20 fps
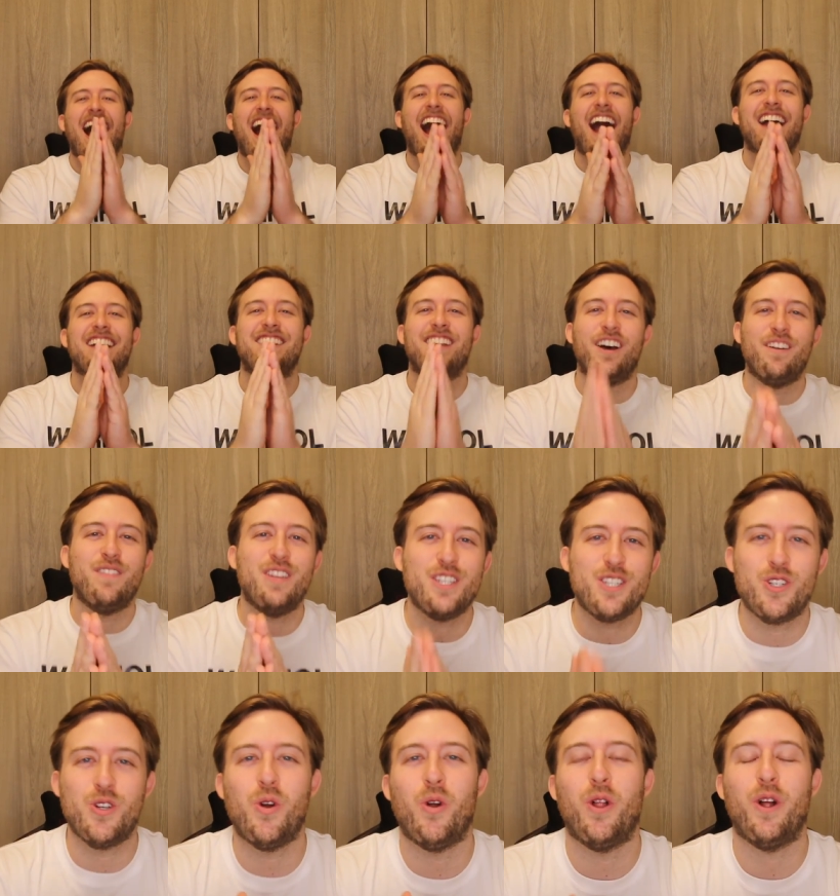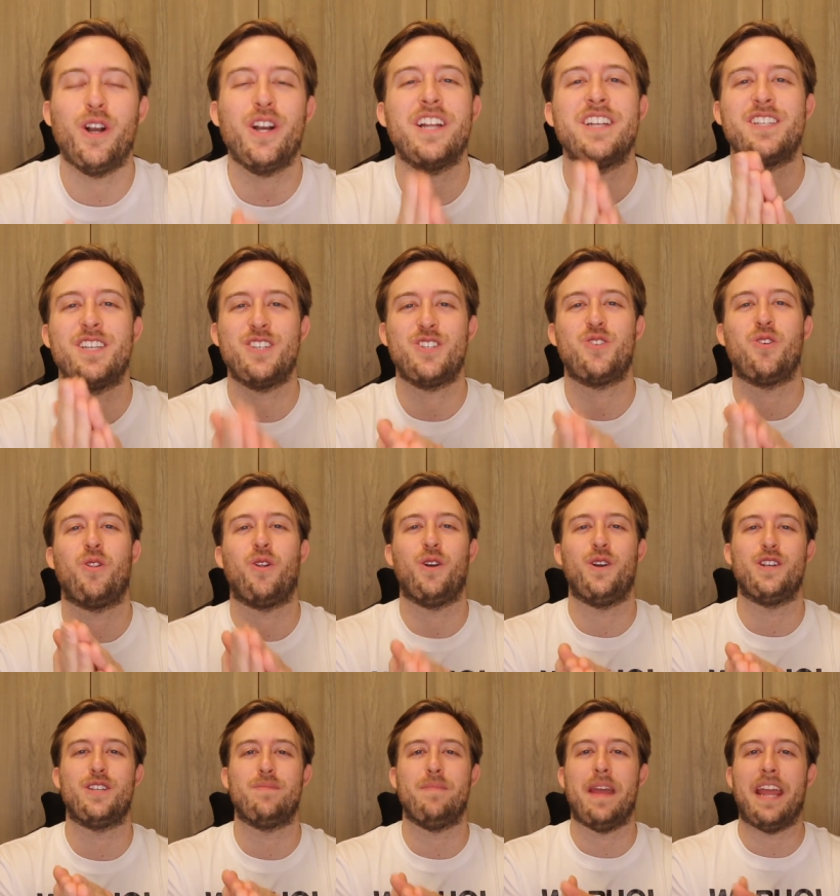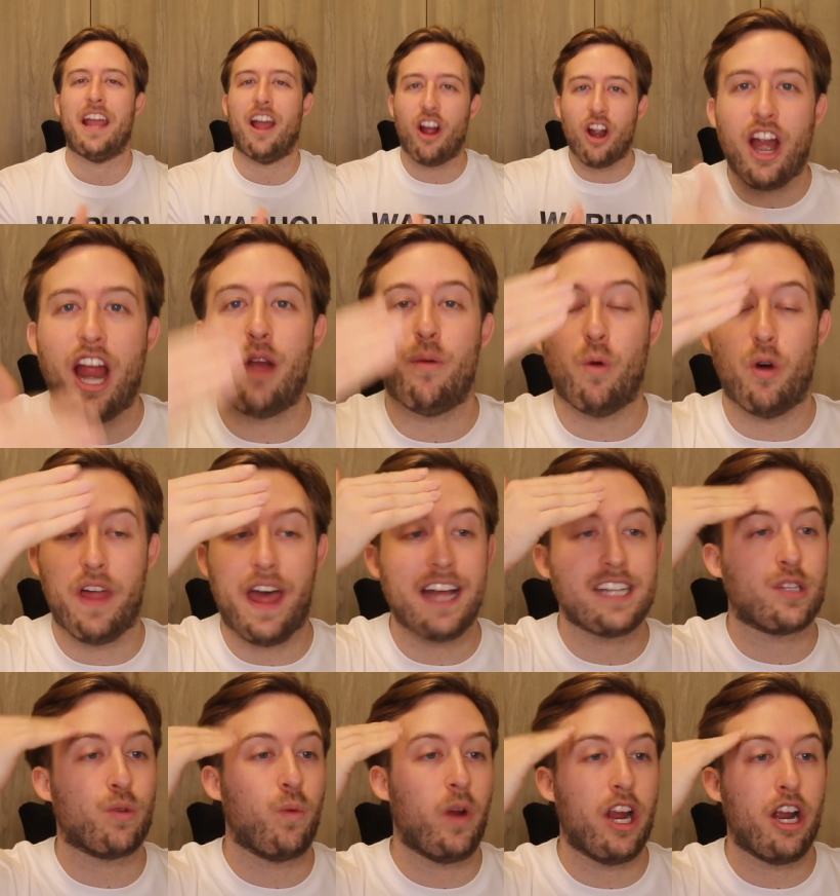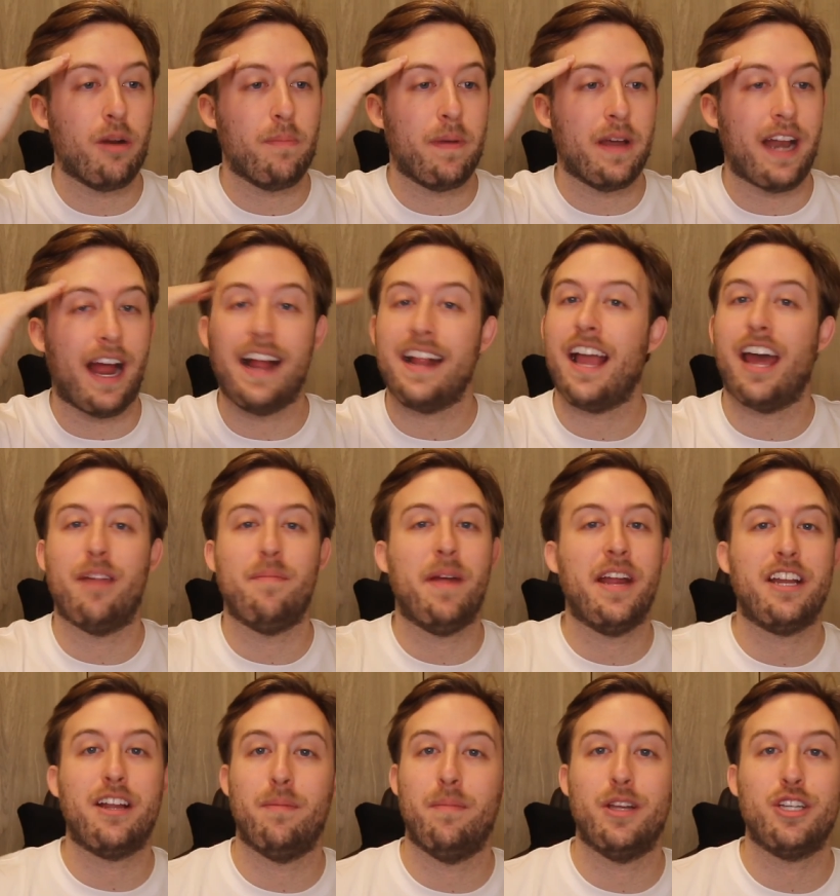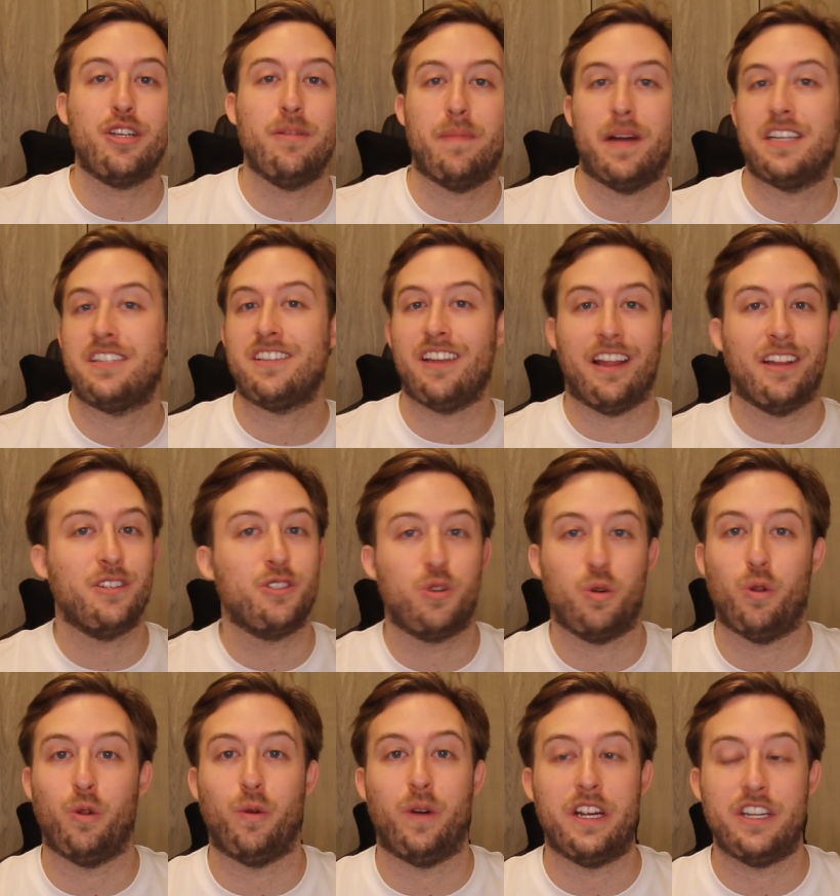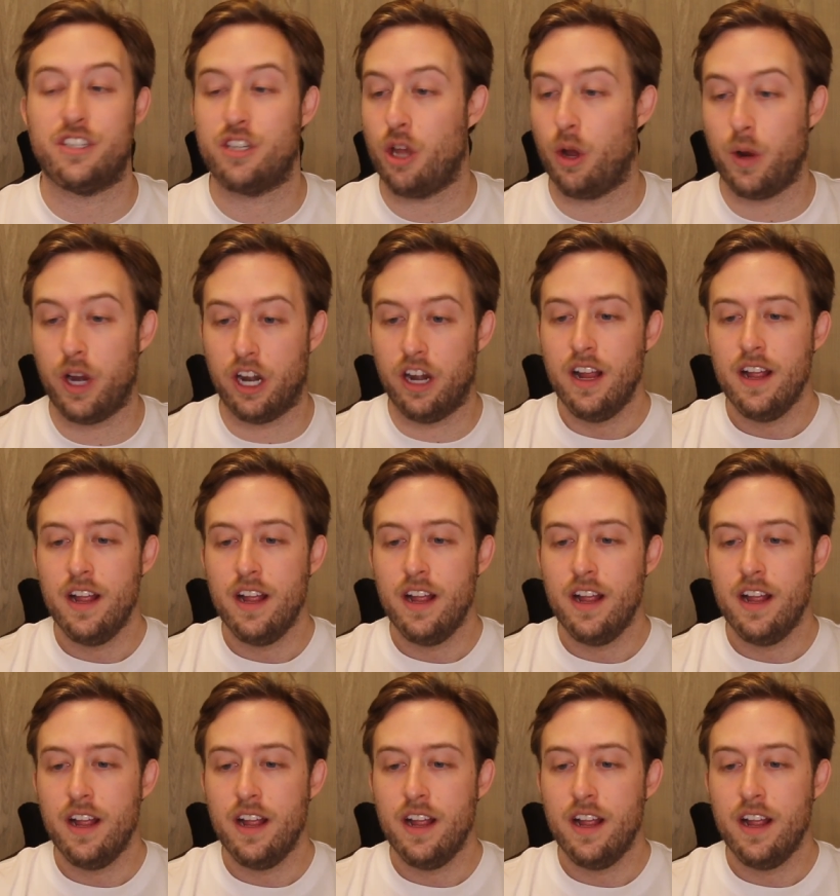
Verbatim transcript: I love this jeweler because this jeweler is me. All right, well, that's weird, but I got to make commission by selling jewelry. So here,